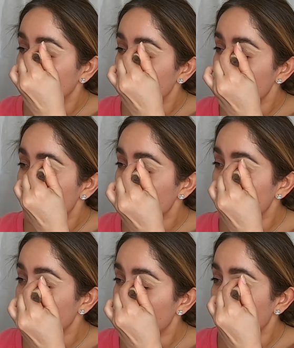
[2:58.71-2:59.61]
So this is
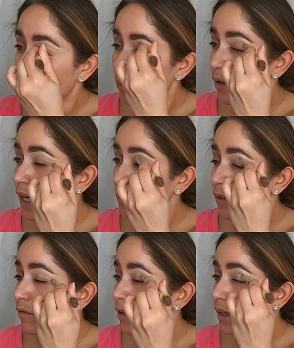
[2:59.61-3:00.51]
going to be our
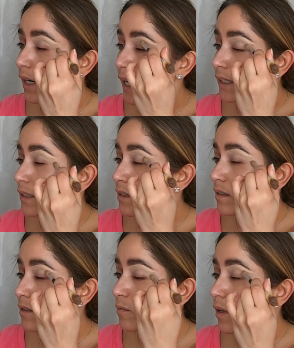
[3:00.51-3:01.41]
primer for our
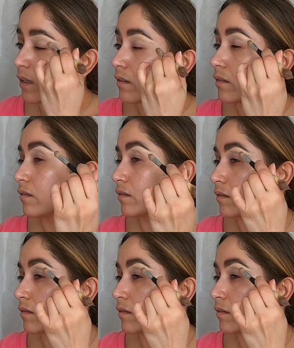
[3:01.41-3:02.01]
eyelids as well.